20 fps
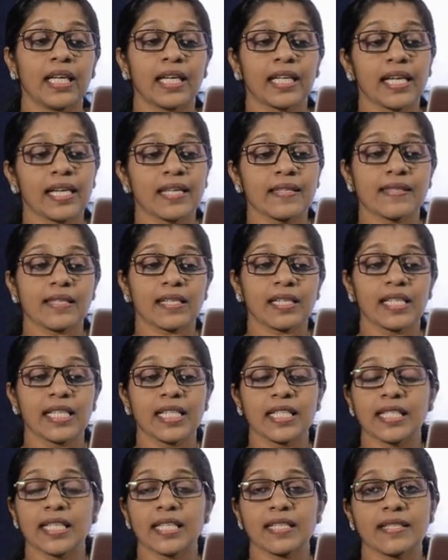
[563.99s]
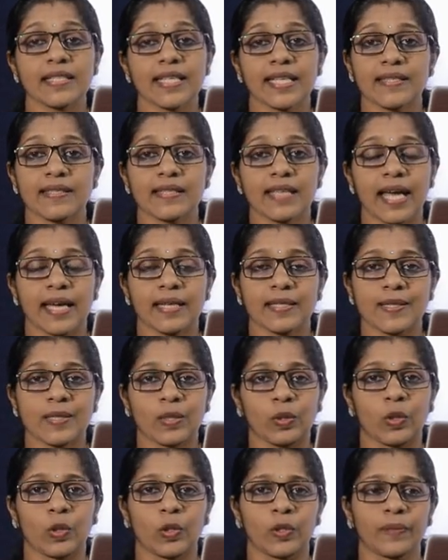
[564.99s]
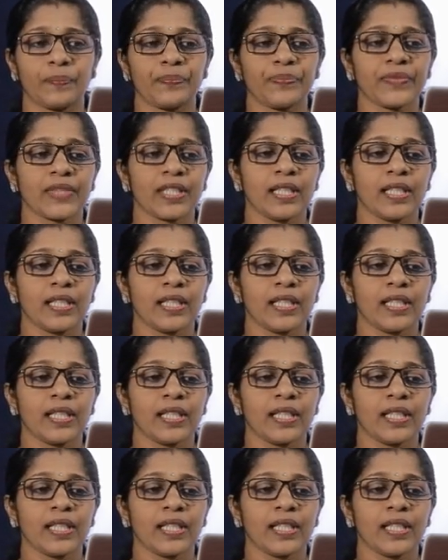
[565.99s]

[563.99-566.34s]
race, religion, sex, and so on.